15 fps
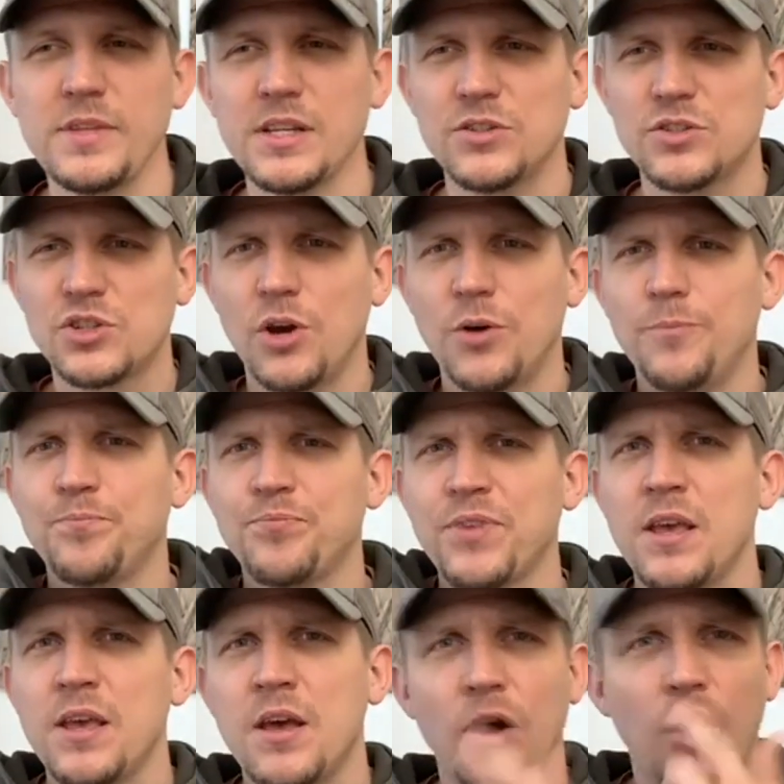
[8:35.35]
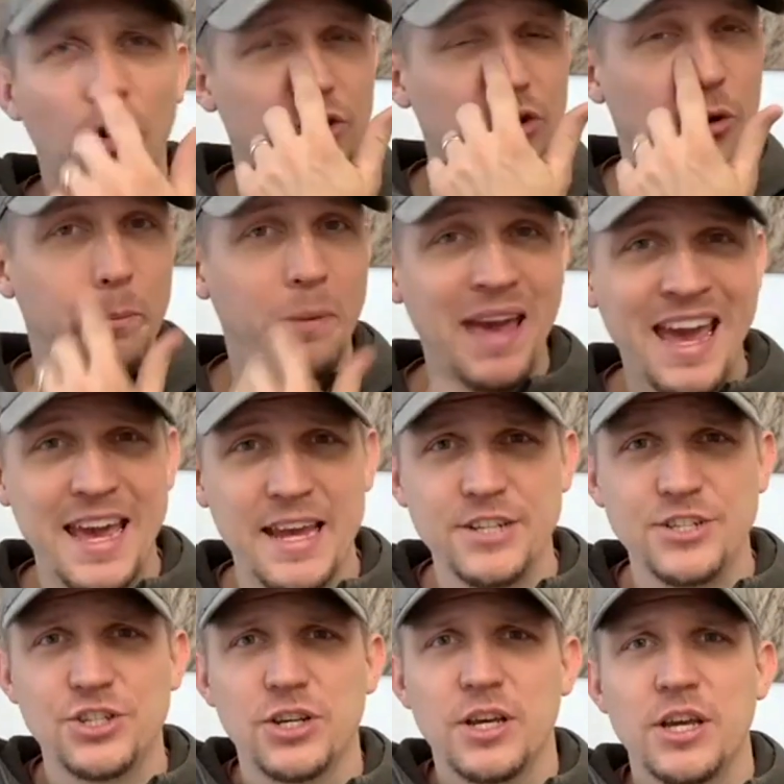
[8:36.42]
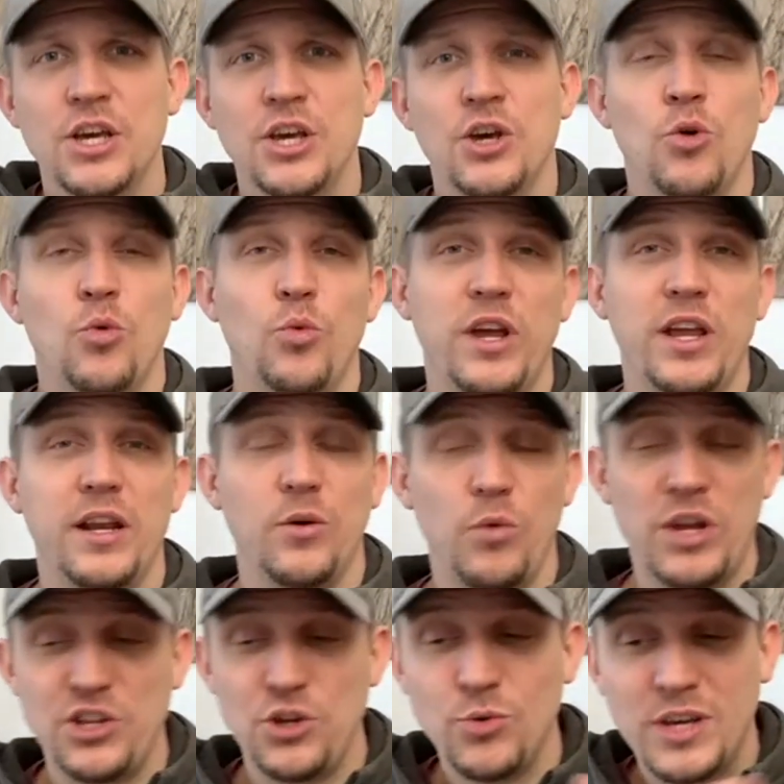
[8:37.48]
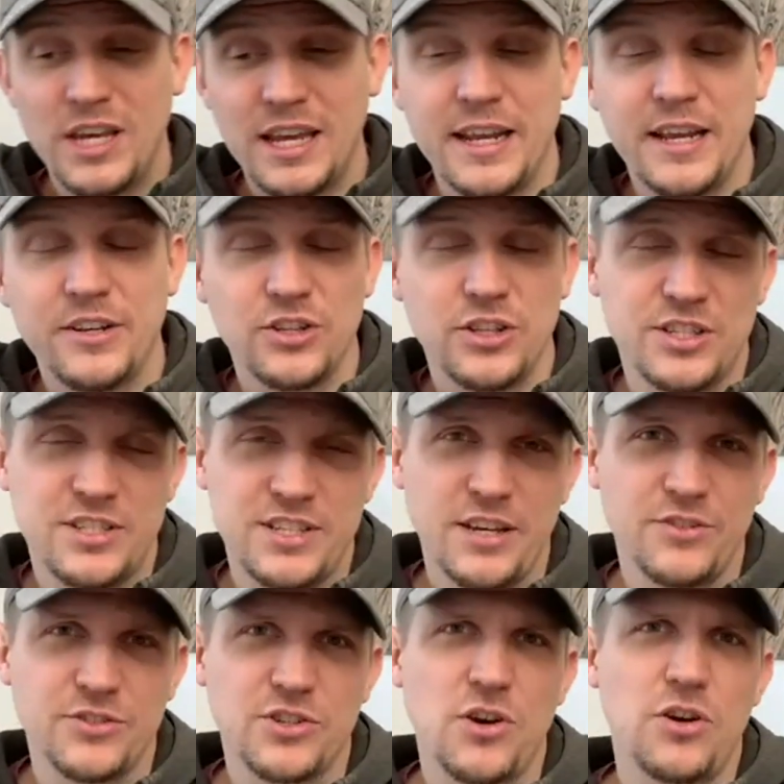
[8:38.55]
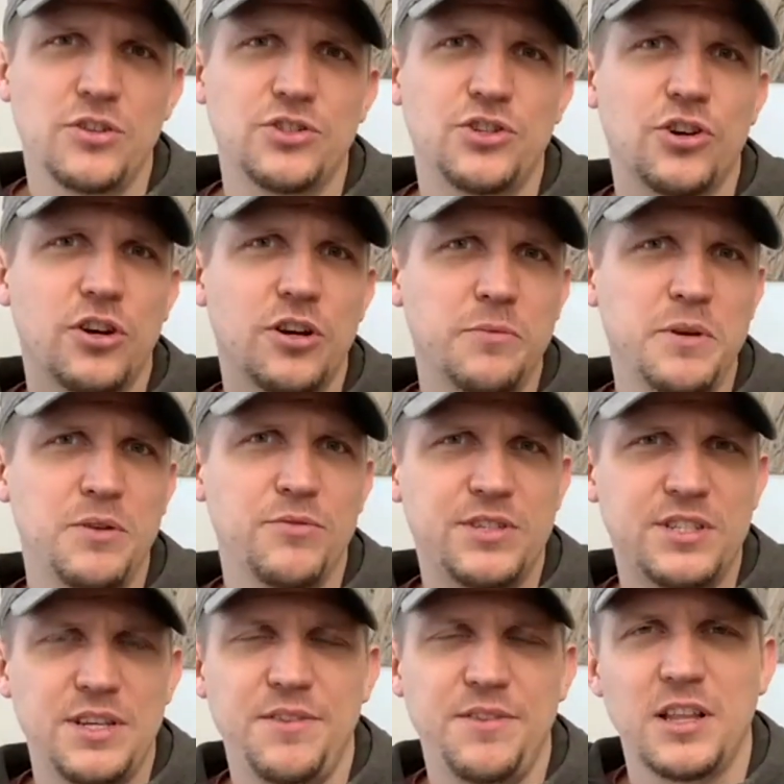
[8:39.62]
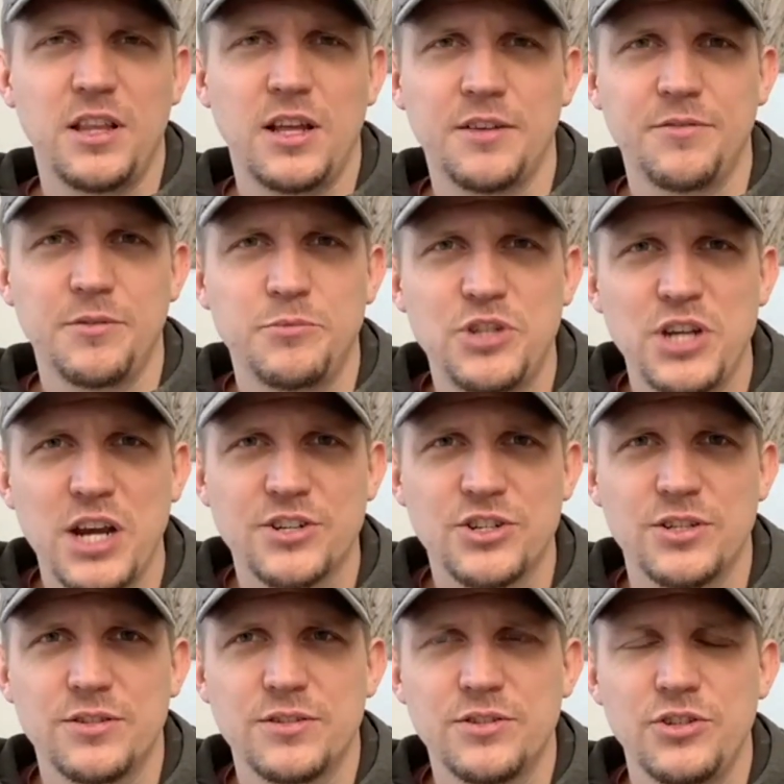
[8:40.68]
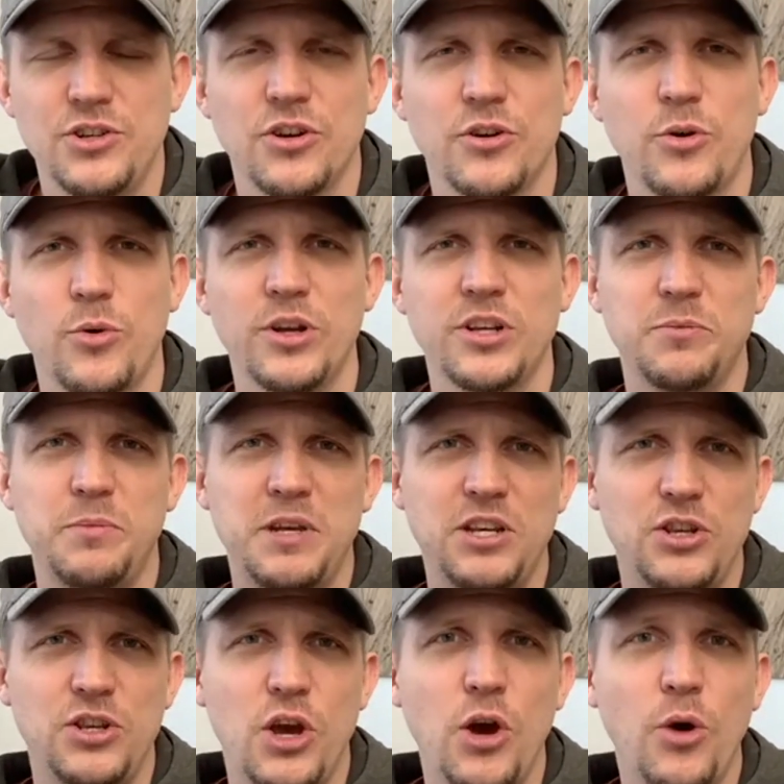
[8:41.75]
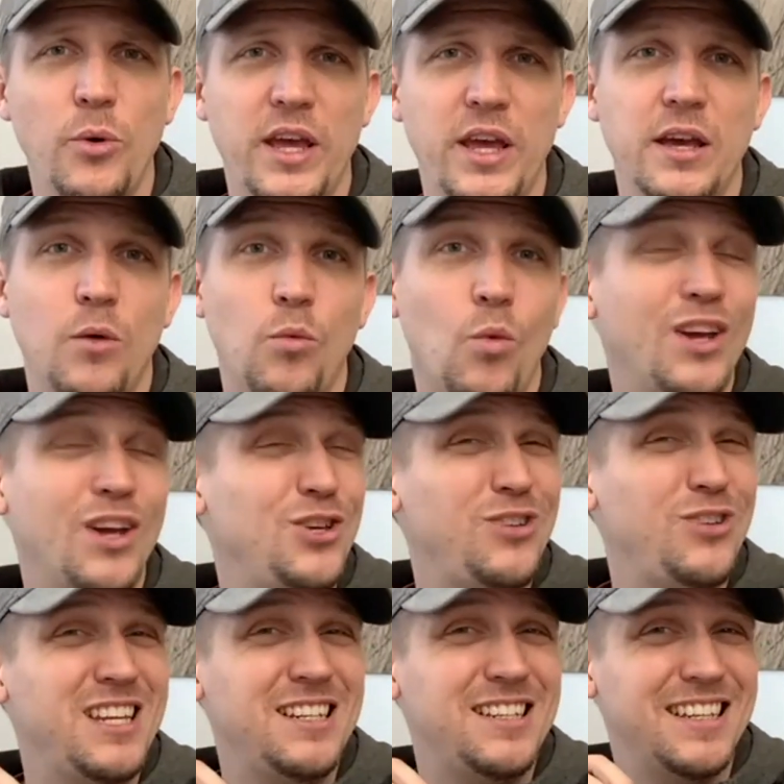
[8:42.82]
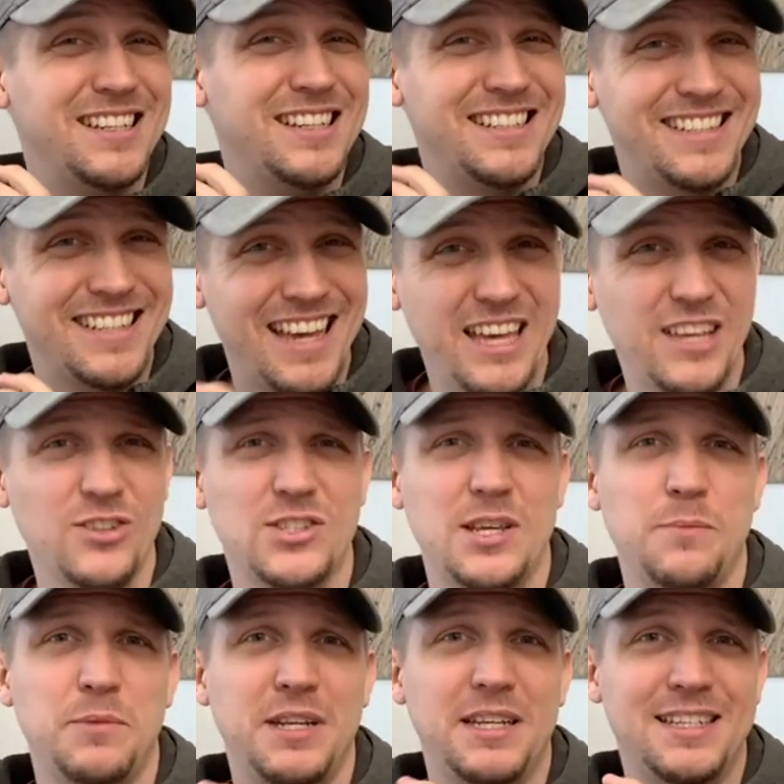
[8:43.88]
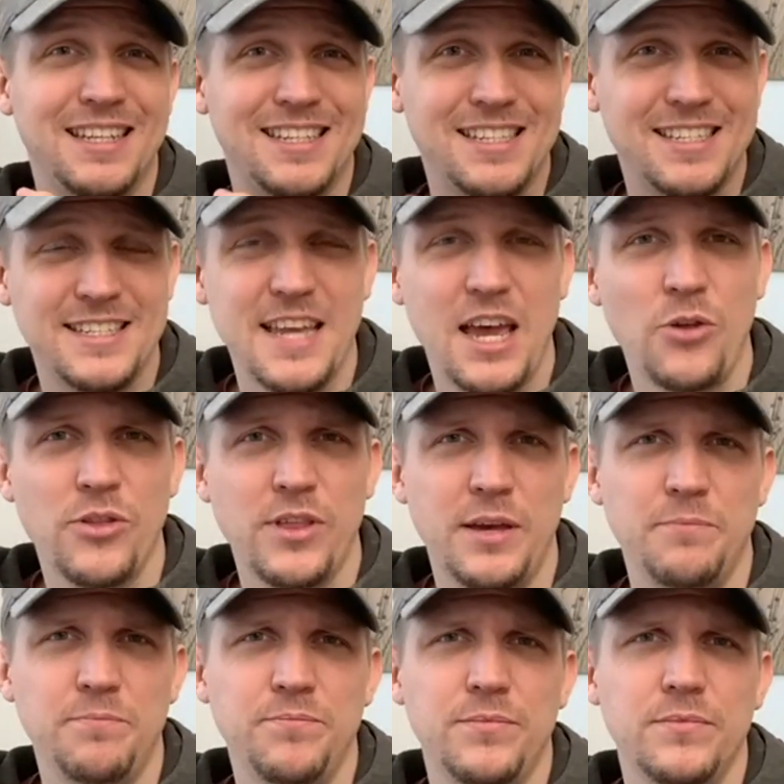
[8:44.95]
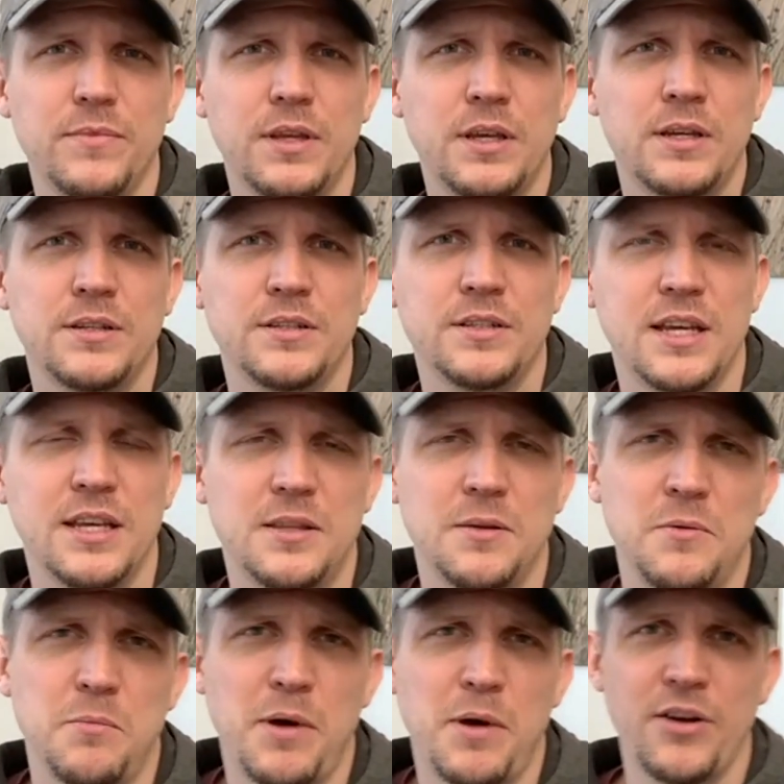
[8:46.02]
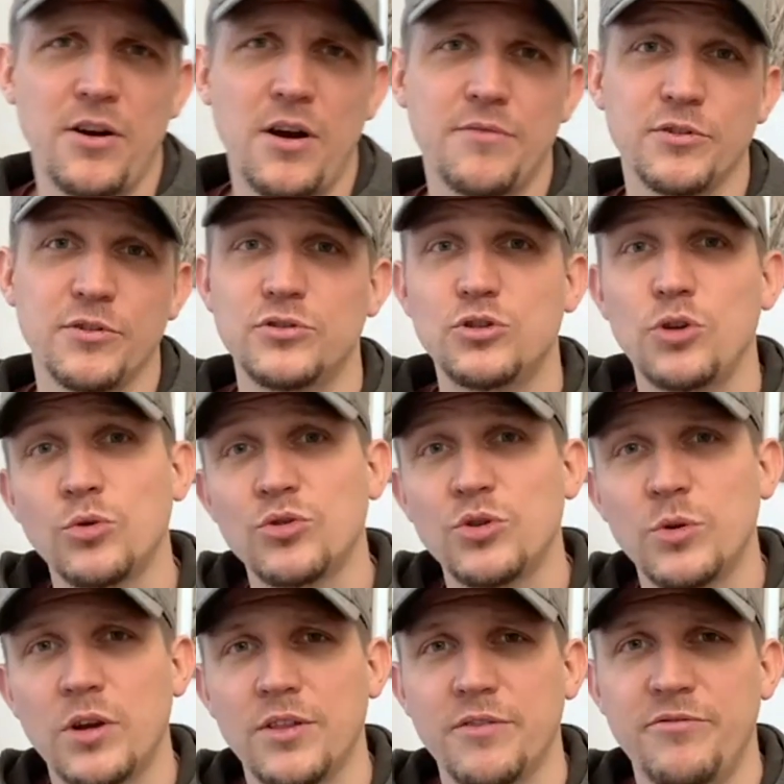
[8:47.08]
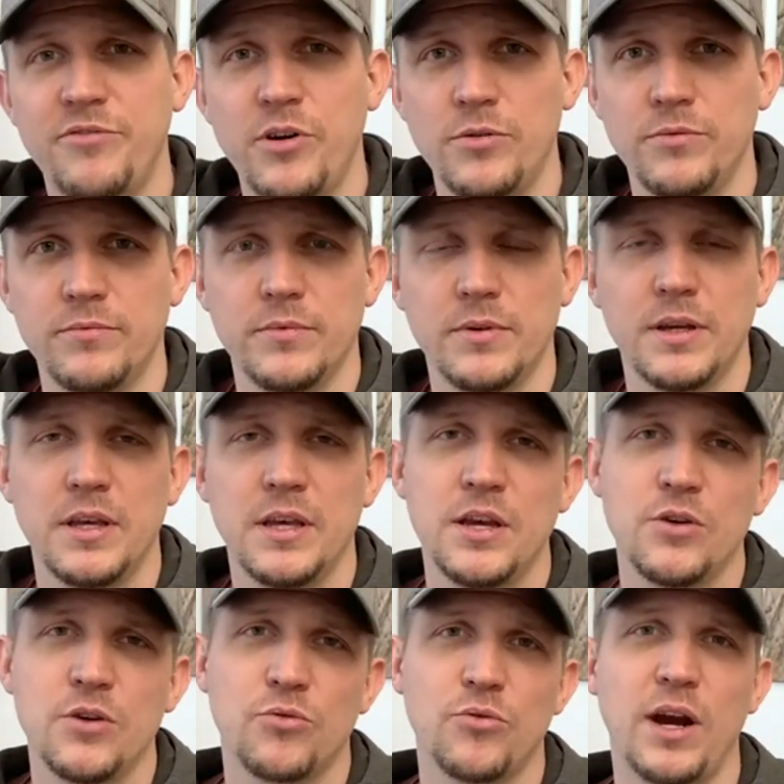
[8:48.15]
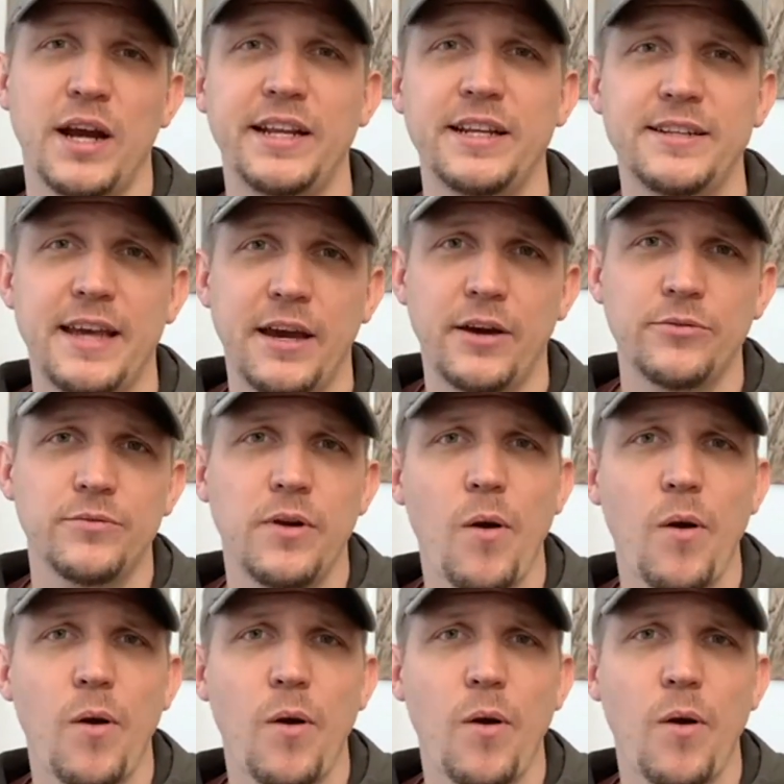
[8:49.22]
So on your page, when you get into the sales calls, you're going to be receiving a lot of objections. You're going to be knowing what you need to tell somebody to sell them to get them to buy your offer. Don't do it on the phone. Write it down.